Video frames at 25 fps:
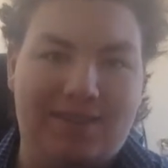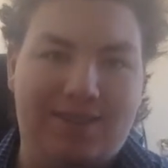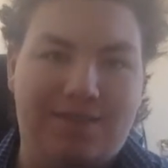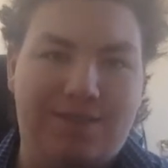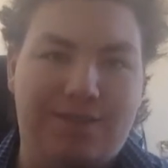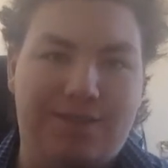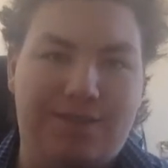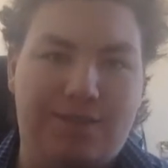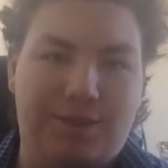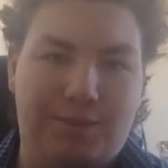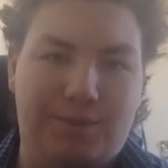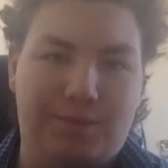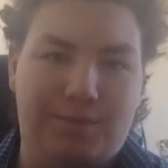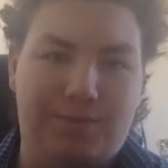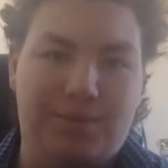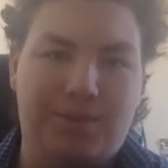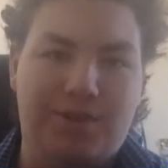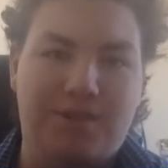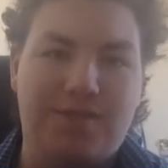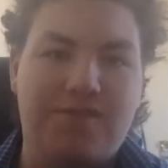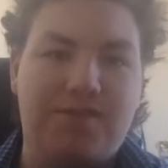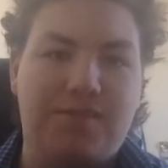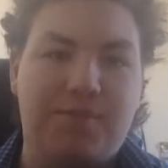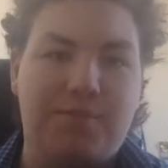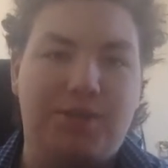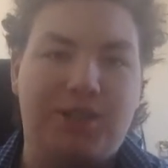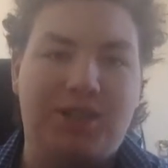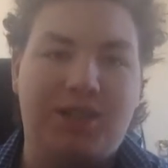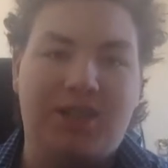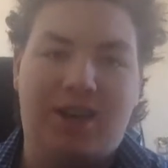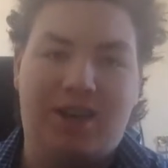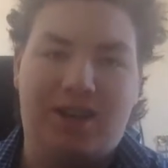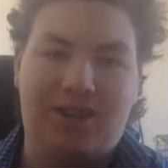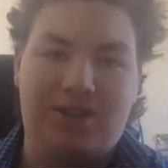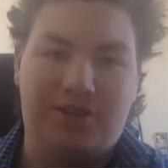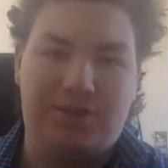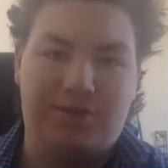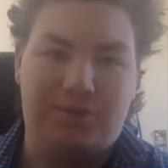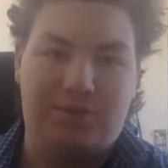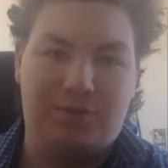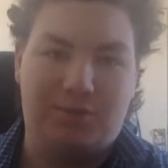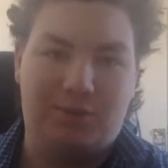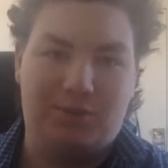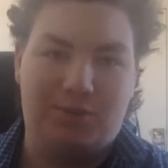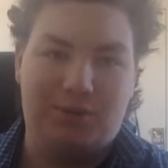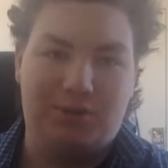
from the Gacha fool